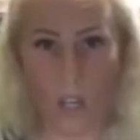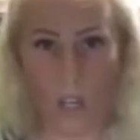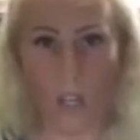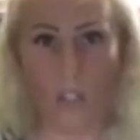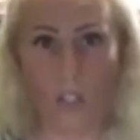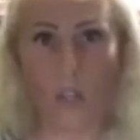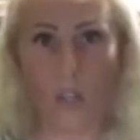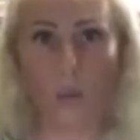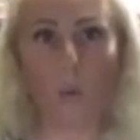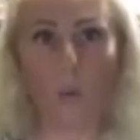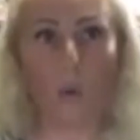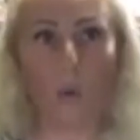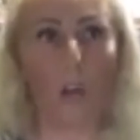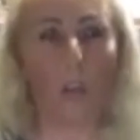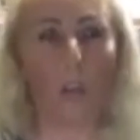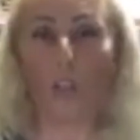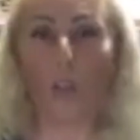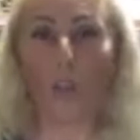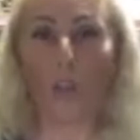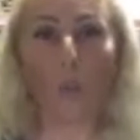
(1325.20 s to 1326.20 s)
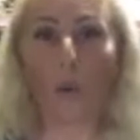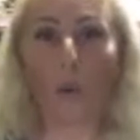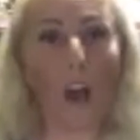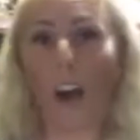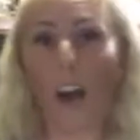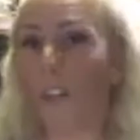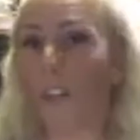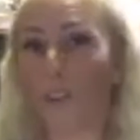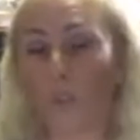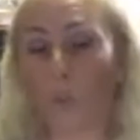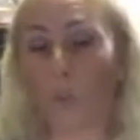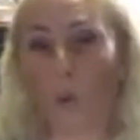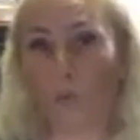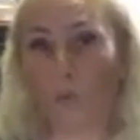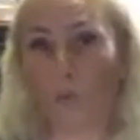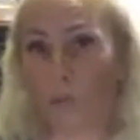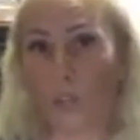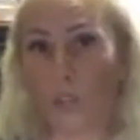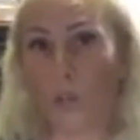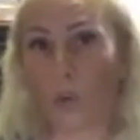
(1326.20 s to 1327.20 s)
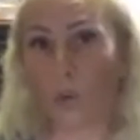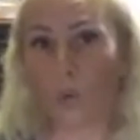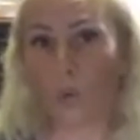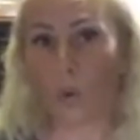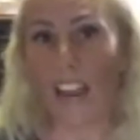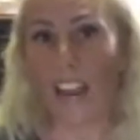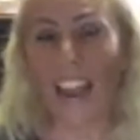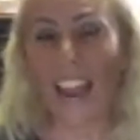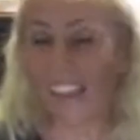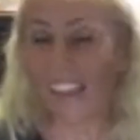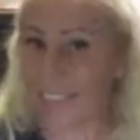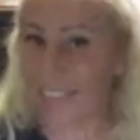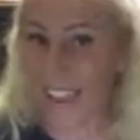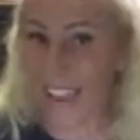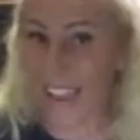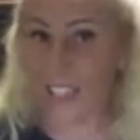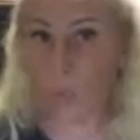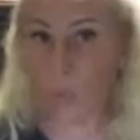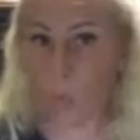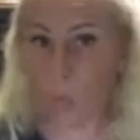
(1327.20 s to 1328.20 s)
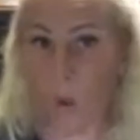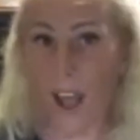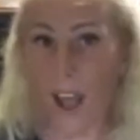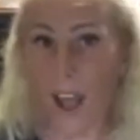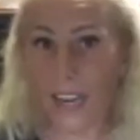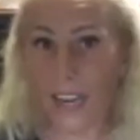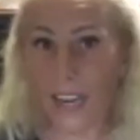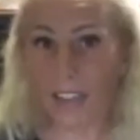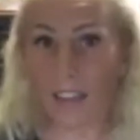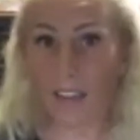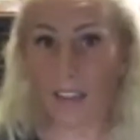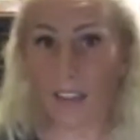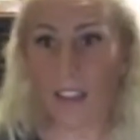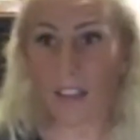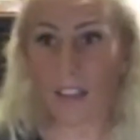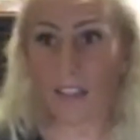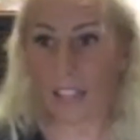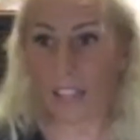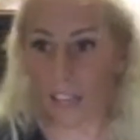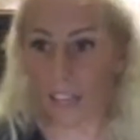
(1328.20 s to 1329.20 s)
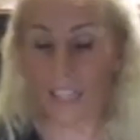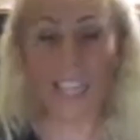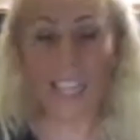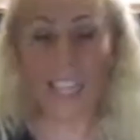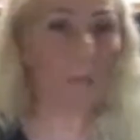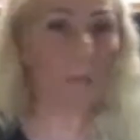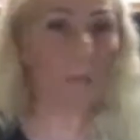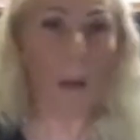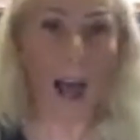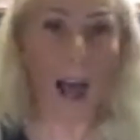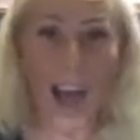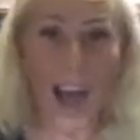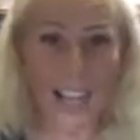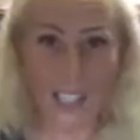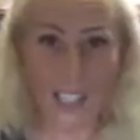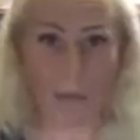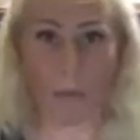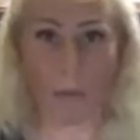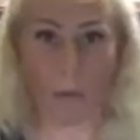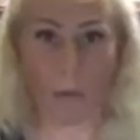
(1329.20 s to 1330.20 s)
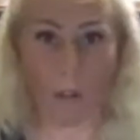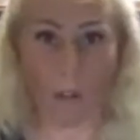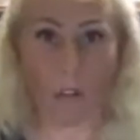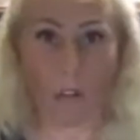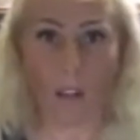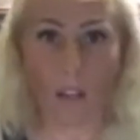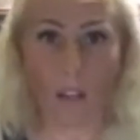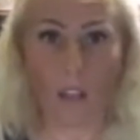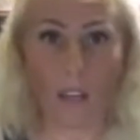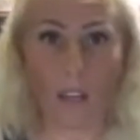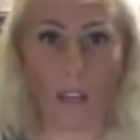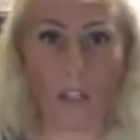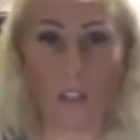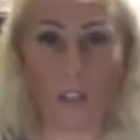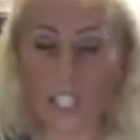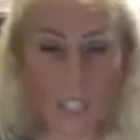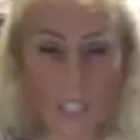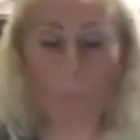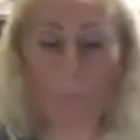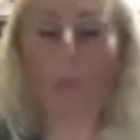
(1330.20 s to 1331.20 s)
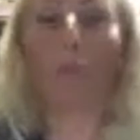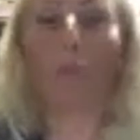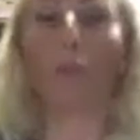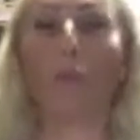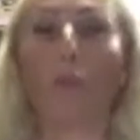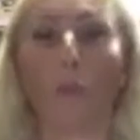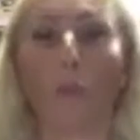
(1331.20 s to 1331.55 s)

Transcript: to do what others won't do. And that's why that is possible. It's proof,